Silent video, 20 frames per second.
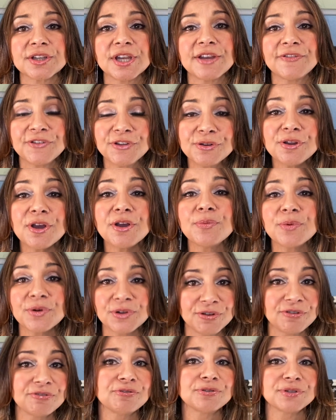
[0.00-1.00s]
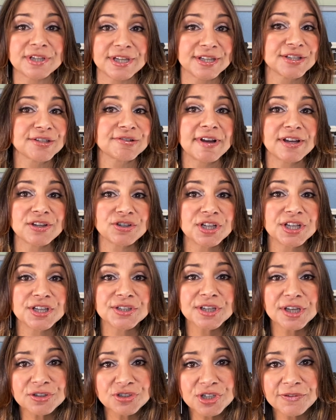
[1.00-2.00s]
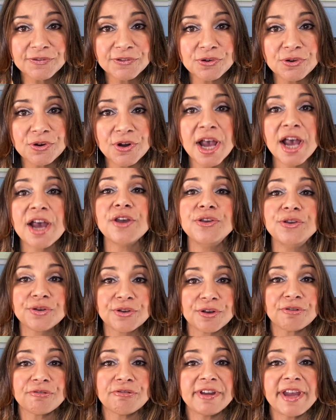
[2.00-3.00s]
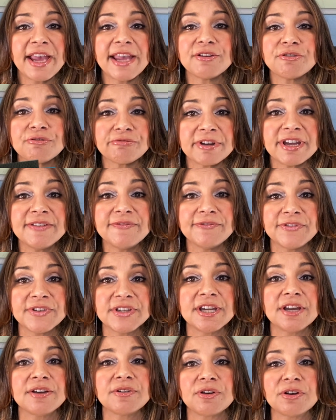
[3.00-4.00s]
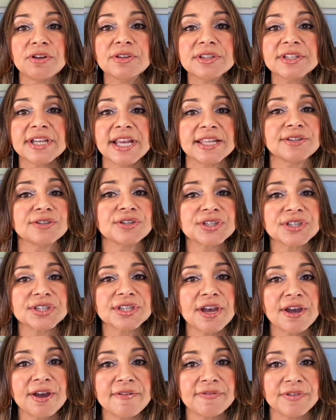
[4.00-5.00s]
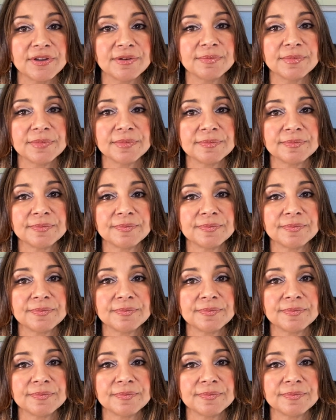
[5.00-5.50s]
If you know what your audience are actually searching for, you can create great video content to serve them.